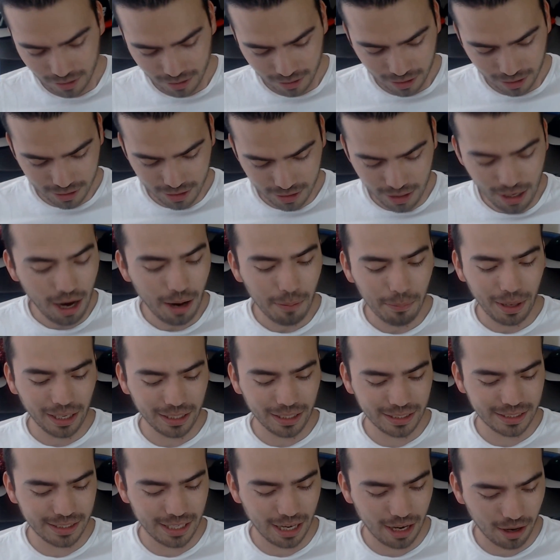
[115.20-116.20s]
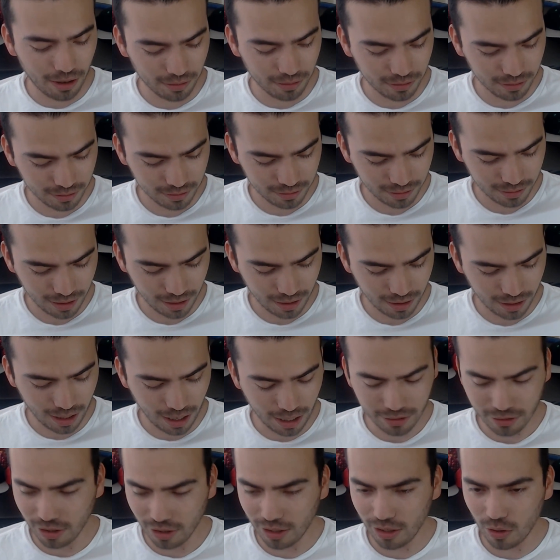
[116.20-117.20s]
It's not maxed out.
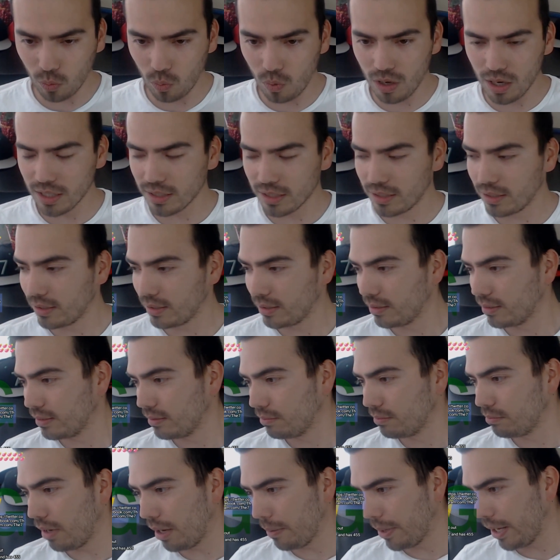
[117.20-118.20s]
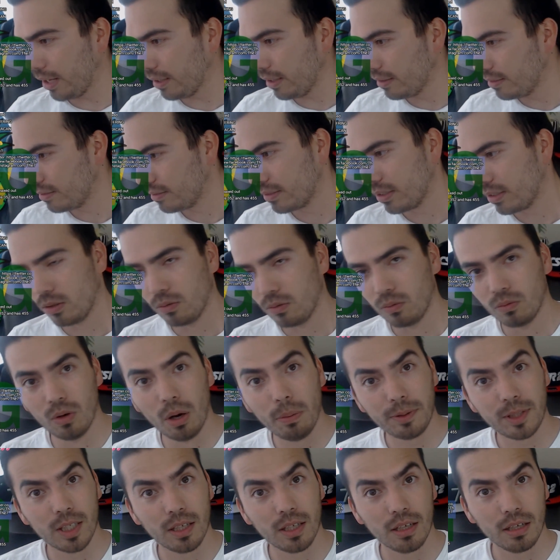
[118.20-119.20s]
I thought it was. My bad.
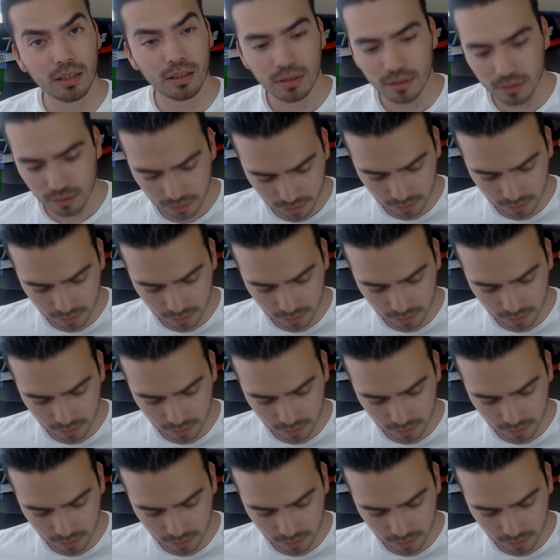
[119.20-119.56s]
Whoopsie.